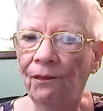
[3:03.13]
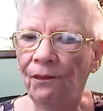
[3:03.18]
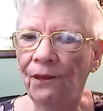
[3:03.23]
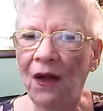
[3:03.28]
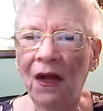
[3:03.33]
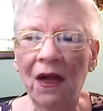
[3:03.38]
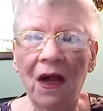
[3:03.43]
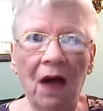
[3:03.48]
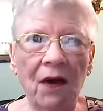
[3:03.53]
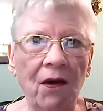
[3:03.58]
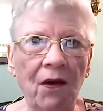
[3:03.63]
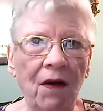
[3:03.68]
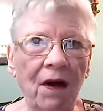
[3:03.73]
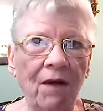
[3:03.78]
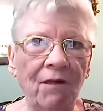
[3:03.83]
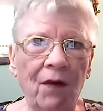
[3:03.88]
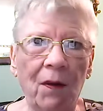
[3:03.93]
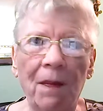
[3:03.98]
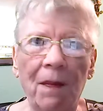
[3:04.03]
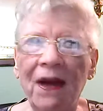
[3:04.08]
They got our
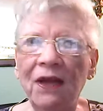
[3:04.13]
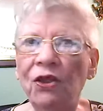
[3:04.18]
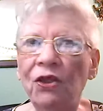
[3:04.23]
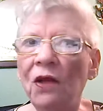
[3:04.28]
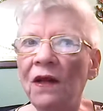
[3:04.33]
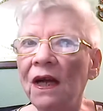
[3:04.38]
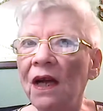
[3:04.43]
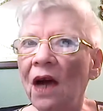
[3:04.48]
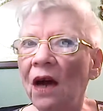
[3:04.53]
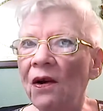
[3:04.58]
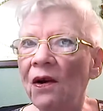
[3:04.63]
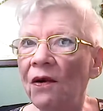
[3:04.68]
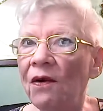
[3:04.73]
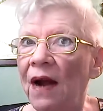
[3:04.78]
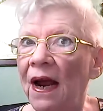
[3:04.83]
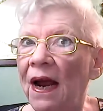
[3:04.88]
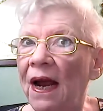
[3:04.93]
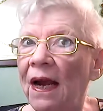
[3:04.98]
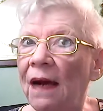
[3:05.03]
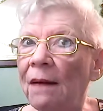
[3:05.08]
information, they got our
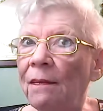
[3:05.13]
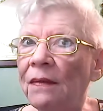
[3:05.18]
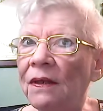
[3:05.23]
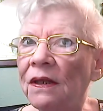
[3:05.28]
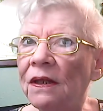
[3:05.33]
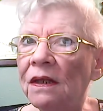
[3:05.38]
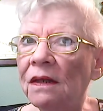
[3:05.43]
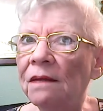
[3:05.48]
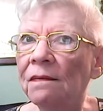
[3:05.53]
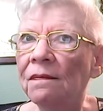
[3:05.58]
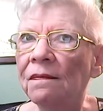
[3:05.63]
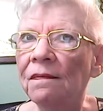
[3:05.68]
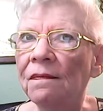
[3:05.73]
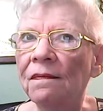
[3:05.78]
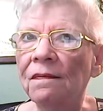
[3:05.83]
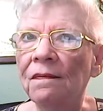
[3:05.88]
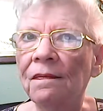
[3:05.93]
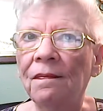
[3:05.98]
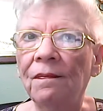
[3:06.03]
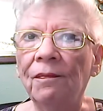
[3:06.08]
names,
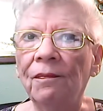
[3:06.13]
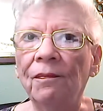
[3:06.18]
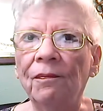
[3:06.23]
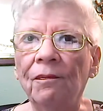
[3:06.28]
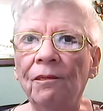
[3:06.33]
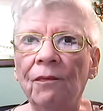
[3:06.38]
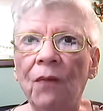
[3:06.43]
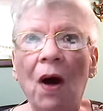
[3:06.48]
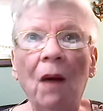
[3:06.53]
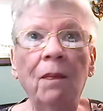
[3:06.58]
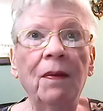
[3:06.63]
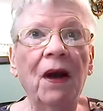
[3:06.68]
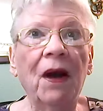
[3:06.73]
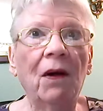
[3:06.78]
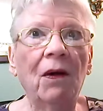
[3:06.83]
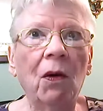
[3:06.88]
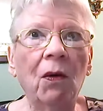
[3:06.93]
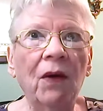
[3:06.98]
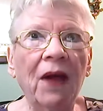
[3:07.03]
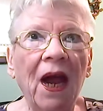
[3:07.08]
probably our
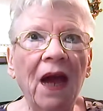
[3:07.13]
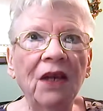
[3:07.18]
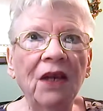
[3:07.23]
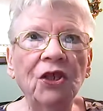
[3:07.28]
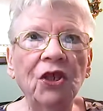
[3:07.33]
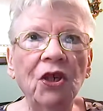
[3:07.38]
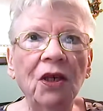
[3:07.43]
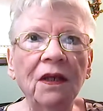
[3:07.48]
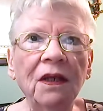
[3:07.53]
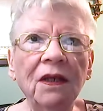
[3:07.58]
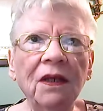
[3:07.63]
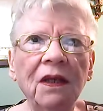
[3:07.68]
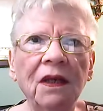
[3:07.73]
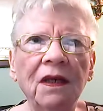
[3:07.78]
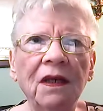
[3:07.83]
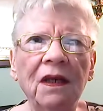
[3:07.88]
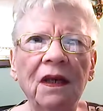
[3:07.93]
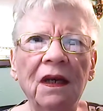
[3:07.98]
locations.